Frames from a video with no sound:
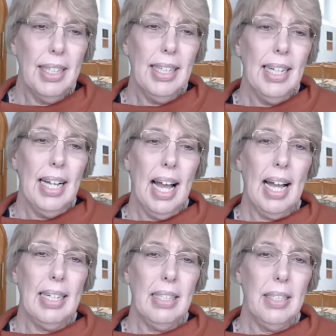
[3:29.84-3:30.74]

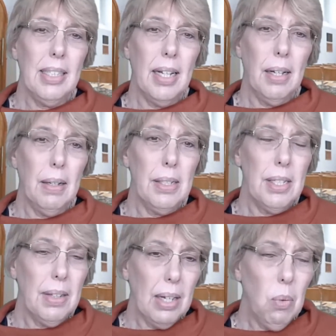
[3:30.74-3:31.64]
and so
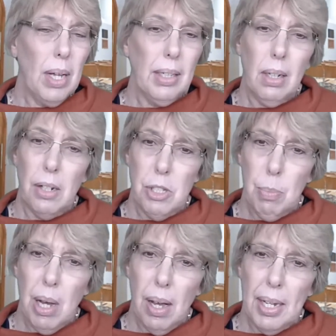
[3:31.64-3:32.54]
they're quite close
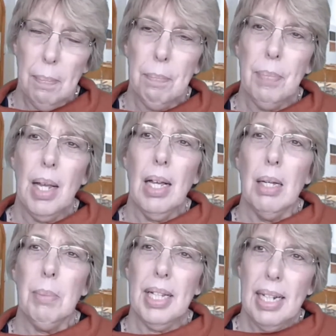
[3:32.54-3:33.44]
by.
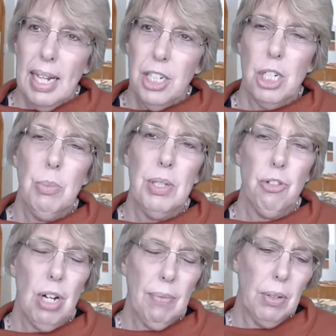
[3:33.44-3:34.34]
But the connection with the
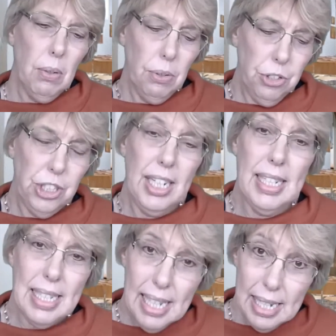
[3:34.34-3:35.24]
Travel Lodge
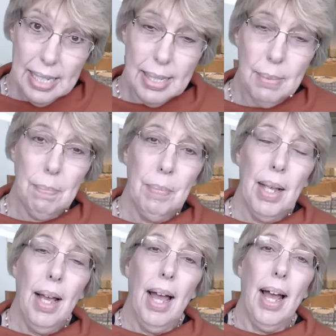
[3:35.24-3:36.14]
is this.
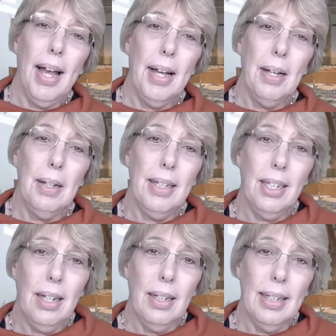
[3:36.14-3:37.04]

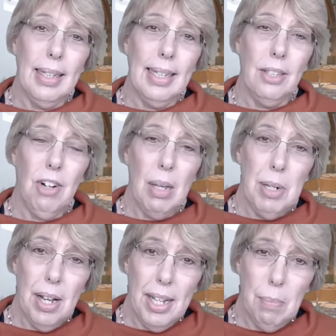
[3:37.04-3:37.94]
Graham and
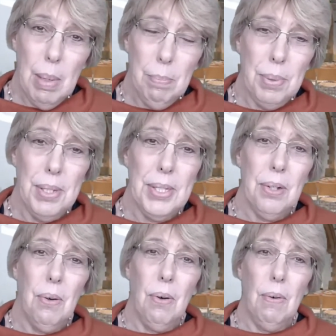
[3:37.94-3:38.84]
I are members
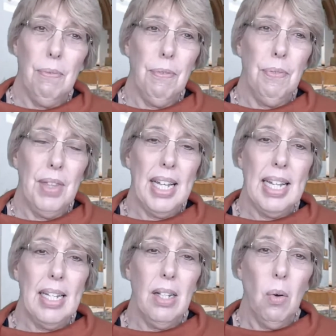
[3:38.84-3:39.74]
of
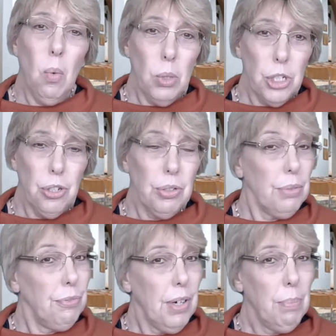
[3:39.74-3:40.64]
the Aldershot and
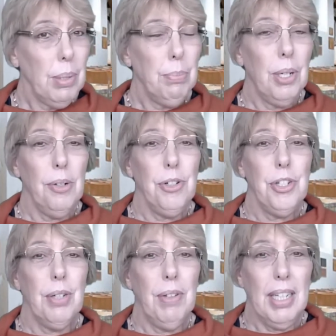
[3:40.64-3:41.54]
Farnborough branch
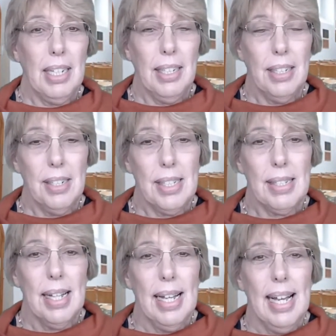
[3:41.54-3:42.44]
of the Gideons,
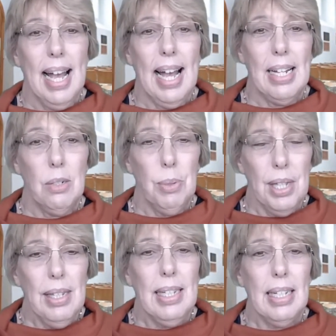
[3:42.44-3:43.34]
and
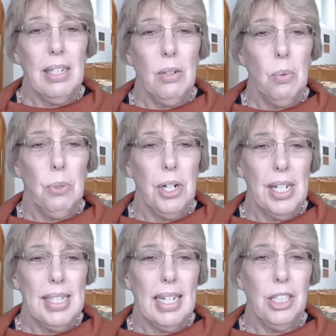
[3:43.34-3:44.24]
within the Gideon
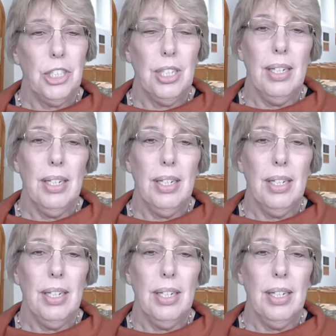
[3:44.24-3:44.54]
organisation,